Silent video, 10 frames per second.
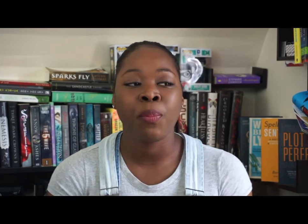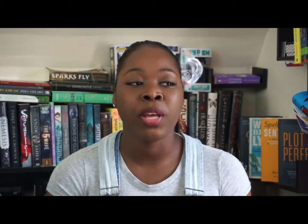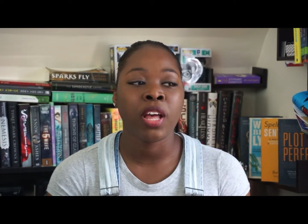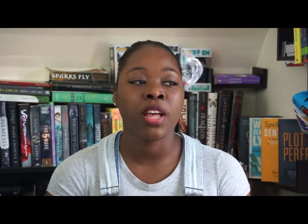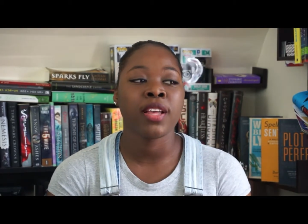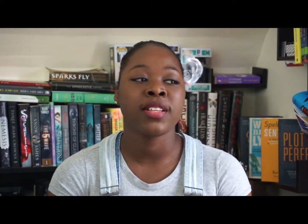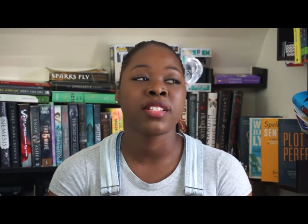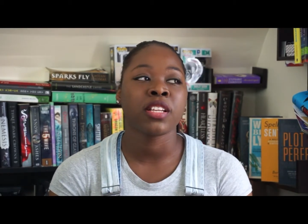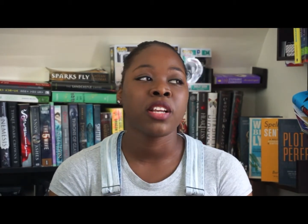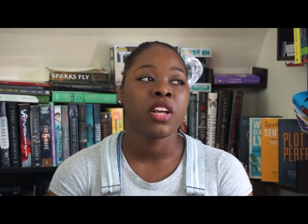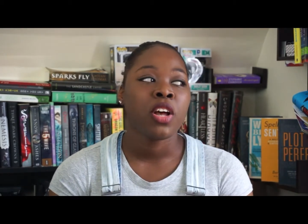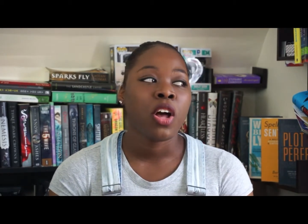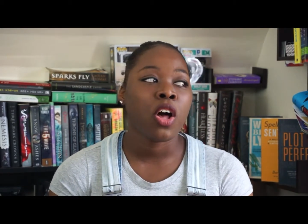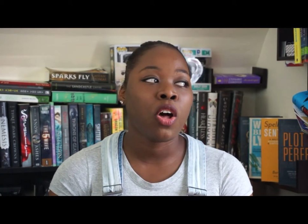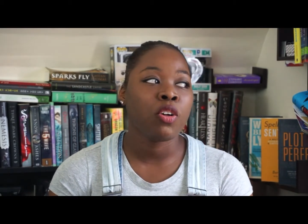because
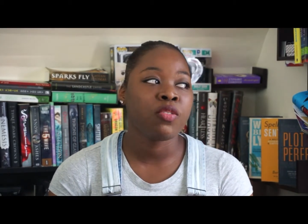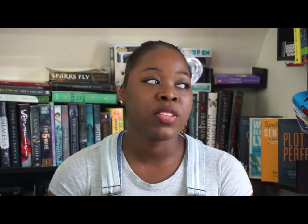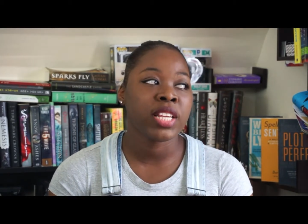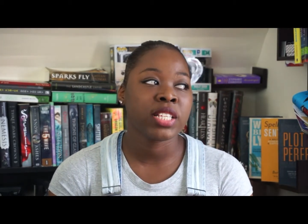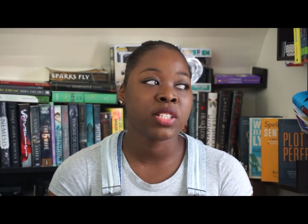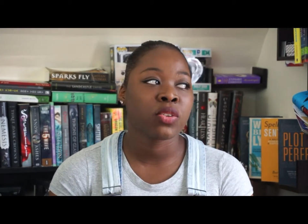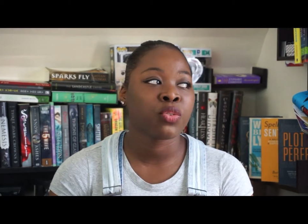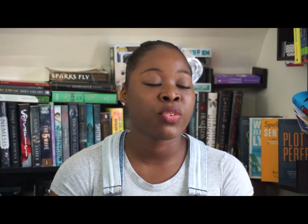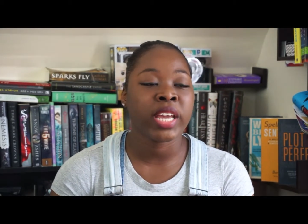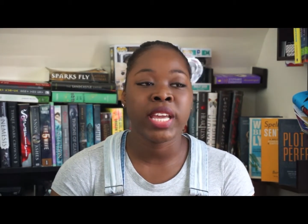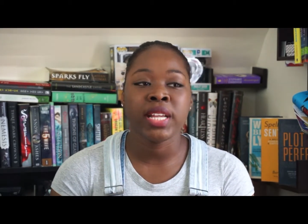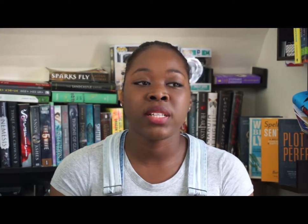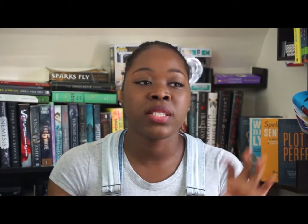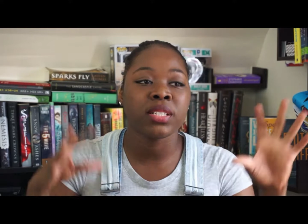of this great